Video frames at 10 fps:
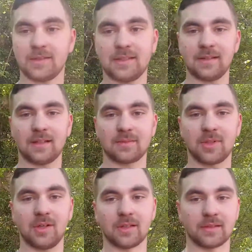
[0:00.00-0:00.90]
of these awesome
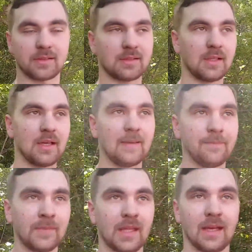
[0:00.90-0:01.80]
cars.
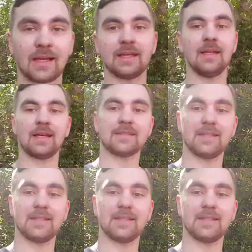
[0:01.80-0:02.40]
Again, like I